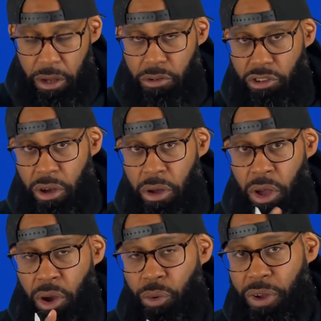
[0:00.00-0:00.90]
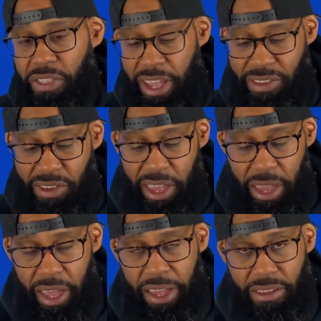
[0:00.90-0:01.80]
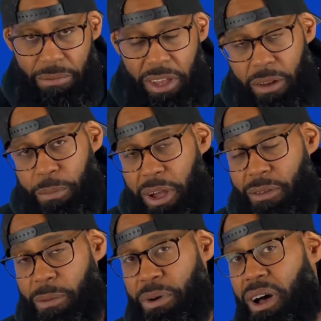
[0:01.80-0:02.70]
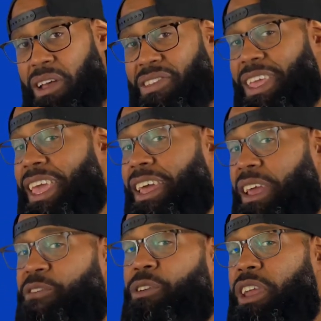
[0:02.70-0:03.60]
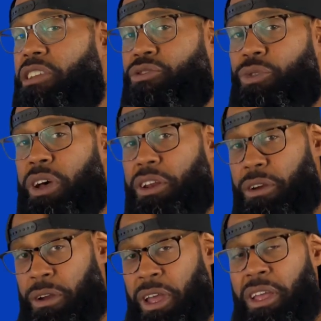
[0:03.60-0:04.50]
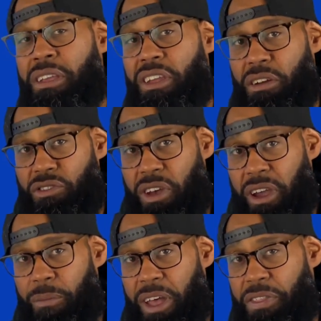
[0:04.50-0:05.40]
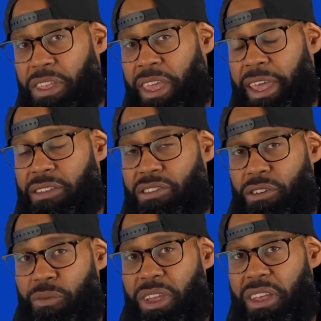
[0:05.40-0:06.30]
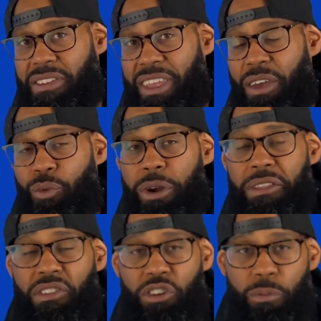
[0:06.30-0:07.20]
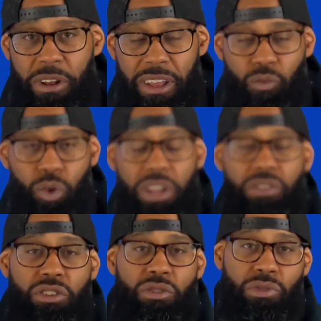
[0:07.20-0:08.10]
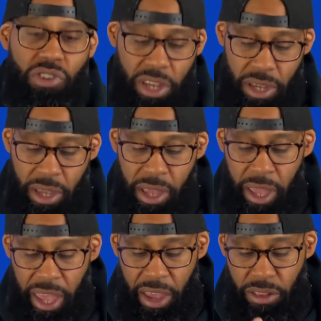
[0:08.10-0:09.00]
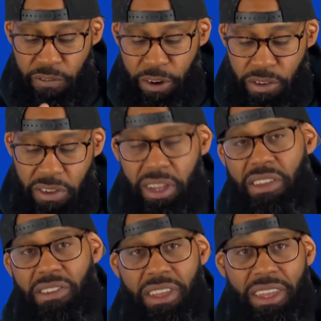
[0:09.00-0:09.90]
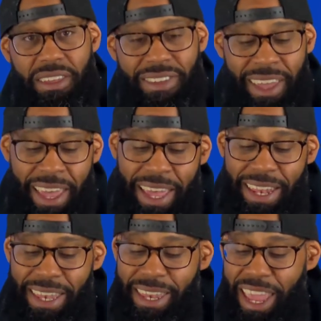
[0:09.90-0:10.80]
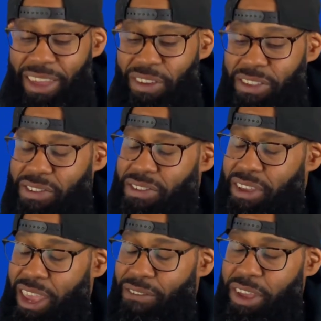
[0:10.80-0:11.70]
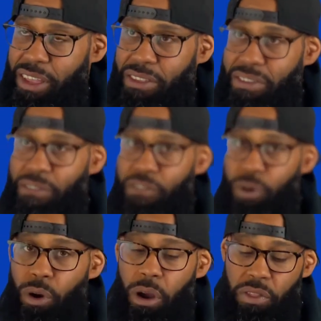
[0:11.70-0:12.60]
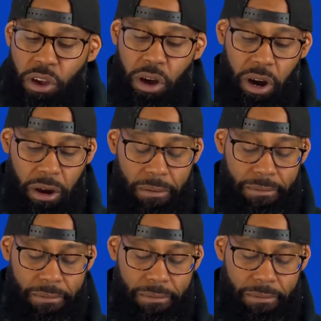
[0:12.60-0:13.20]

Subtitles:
So with that said, guys, I'm gonna probably pause again after each one or, talk about the answer because again, we're interpreting. What do you see? And the first thing I see is David's savings for the car,